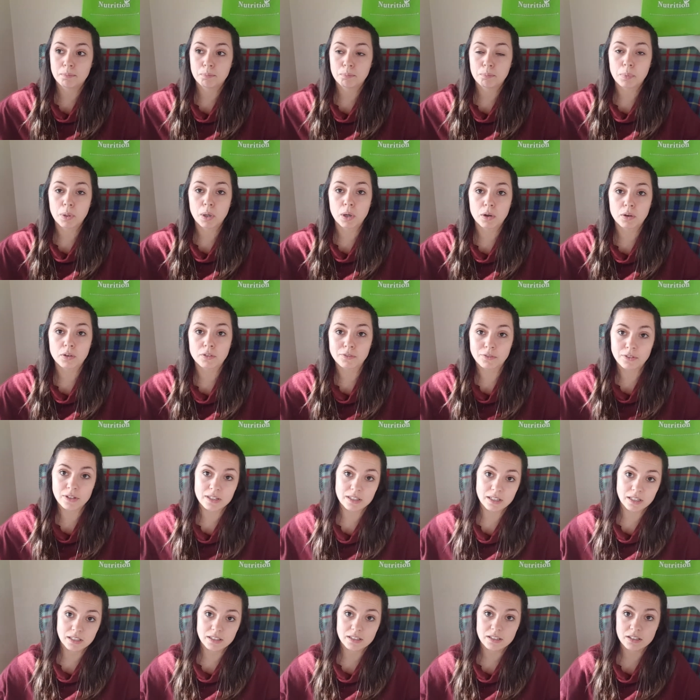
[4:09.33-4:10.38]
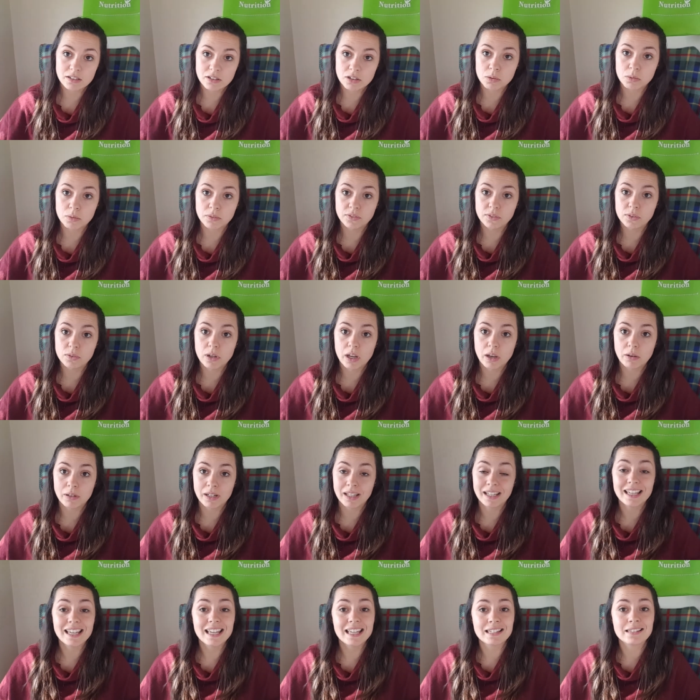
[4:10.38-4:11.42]
per visit to a food
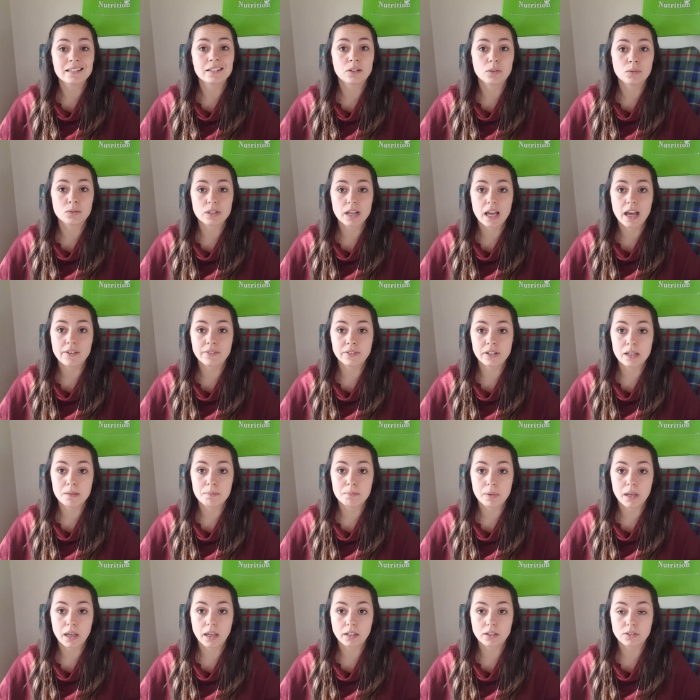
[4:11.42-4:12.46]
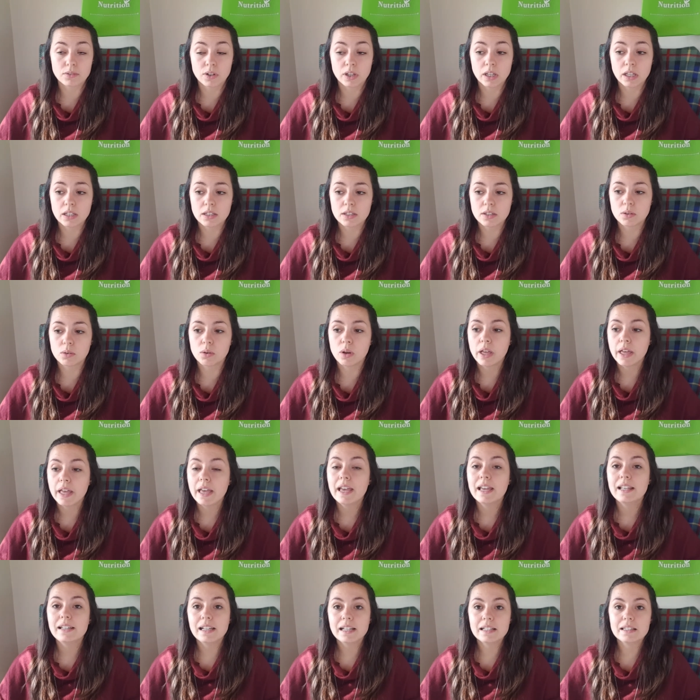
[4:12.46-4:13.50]
outlet isn't going to have an impact, right? So
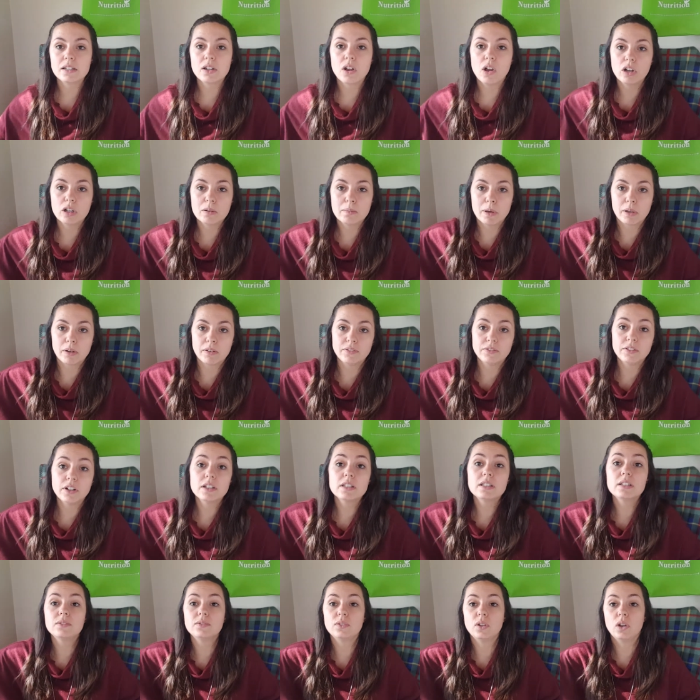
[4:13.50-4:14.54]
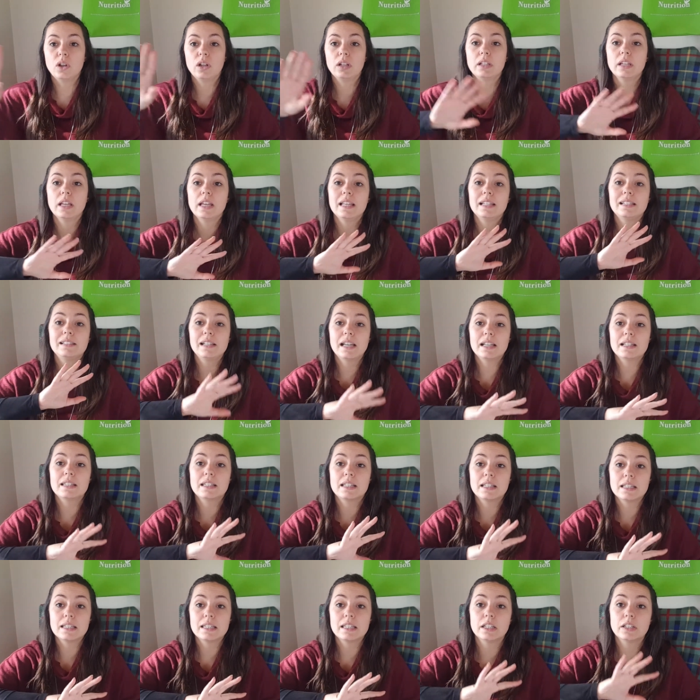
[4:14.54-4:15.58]
let's talk about it. First of all, let's
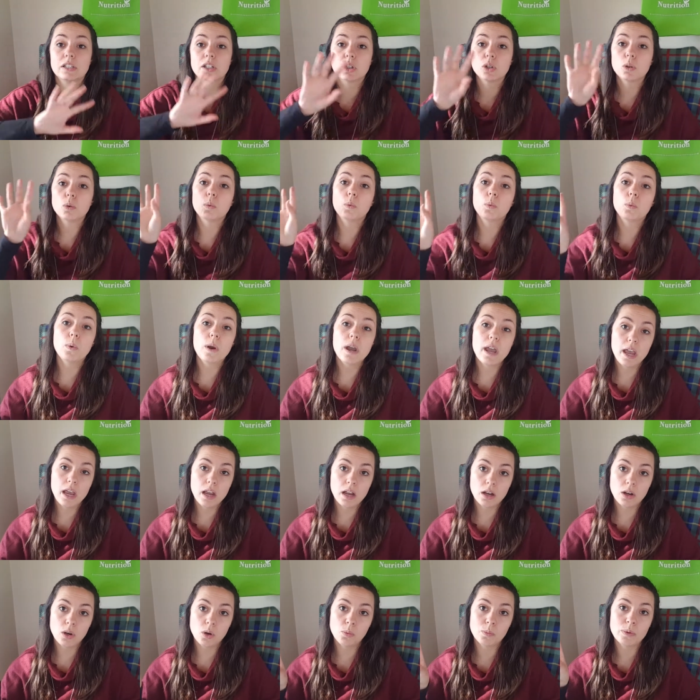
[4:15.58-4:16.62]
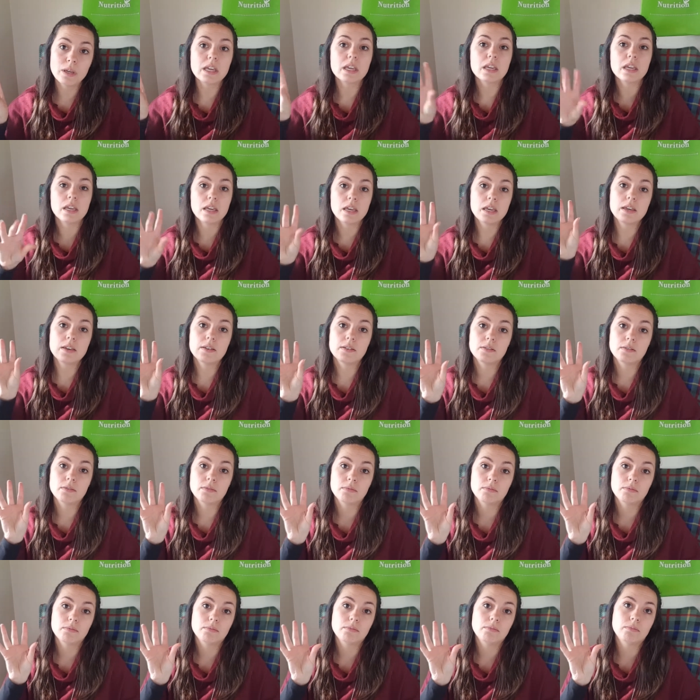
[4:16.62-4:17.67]
consider where we eat
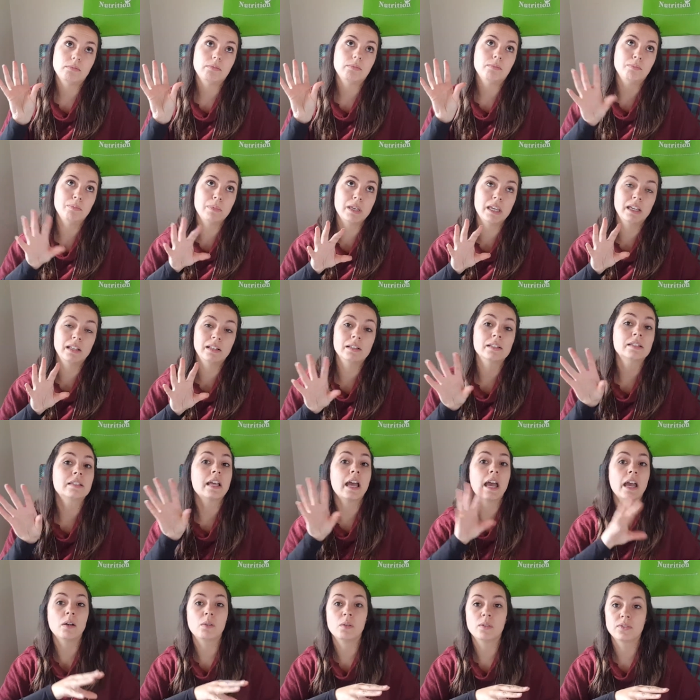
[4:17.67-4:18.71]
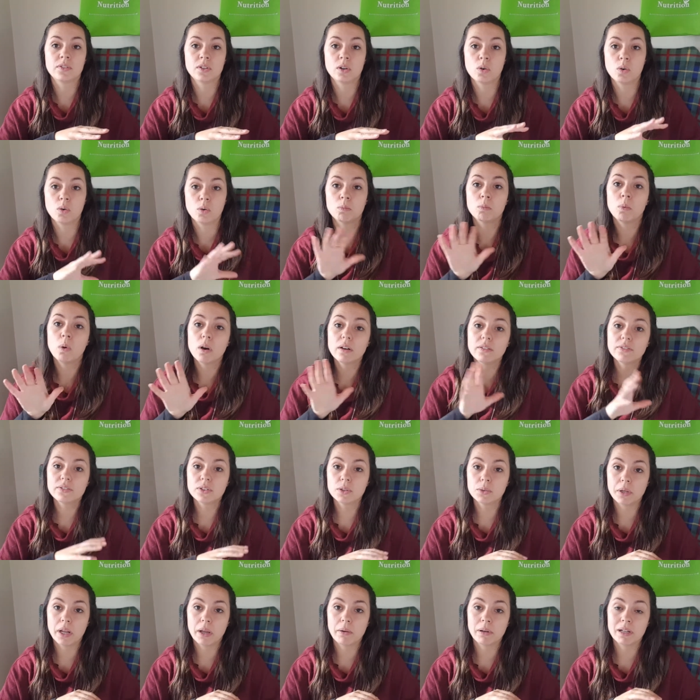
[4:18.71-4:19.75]
meals out of the home. What
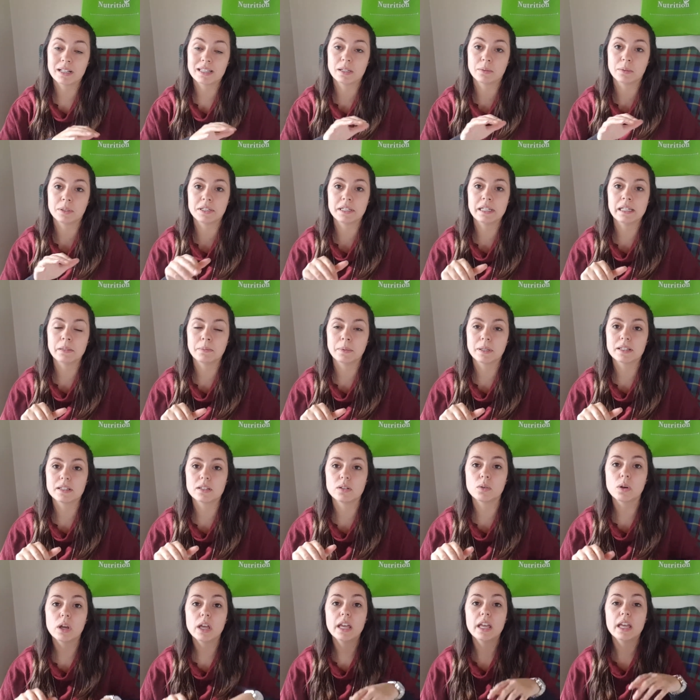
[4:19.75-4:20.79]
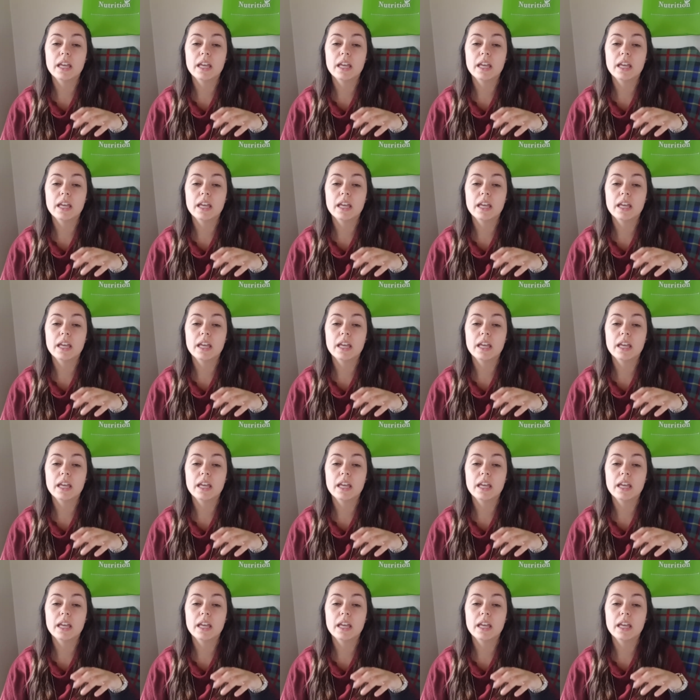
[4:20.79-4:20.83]
food outlets are we dealing with? So